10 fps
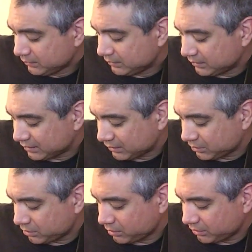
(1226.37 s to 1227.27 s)
This
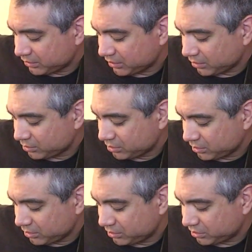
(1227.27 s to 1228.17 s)
guitar, it sounds
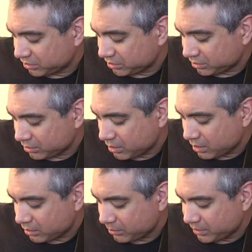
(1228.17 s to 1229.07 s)
good just
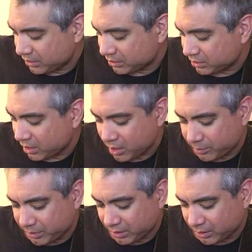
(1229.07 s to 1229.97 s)
stock. I mean, the stock
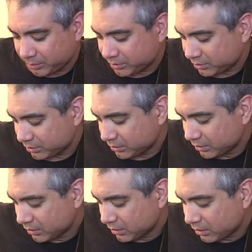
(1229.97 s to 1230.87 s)
pickups
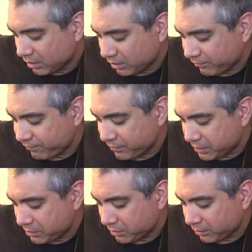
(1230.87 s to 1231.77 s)
on a
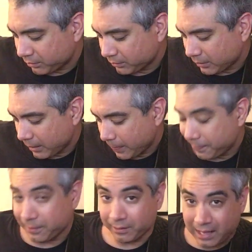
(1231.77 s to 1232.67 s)
Fender,
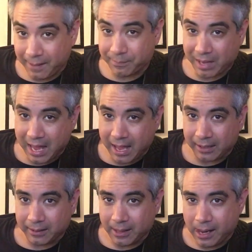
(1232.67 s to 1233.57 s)
they're not bad,
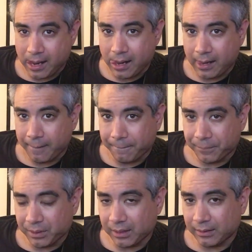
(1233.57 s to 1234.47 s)

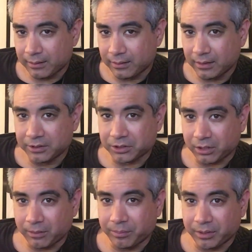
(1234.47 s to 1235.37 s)
but these
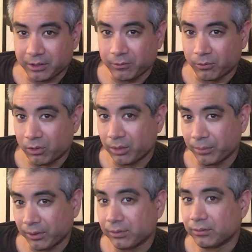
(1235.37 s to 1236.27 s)
are a bit
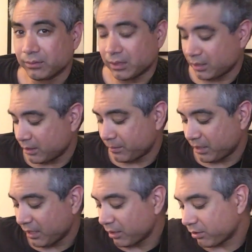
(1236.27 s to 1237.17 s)
warmer.
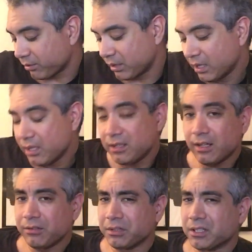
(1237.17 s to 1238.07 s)
The
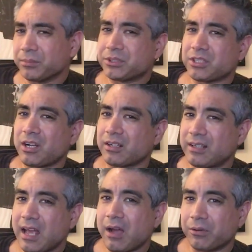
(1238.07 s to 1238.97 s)
N3 comes stock
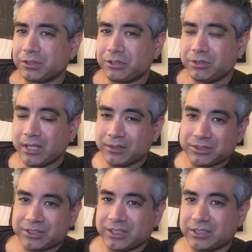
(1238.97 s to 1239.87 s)
now on the
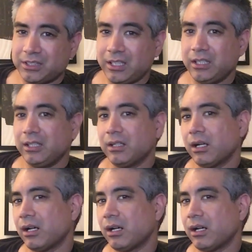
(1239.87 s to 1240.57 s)
2016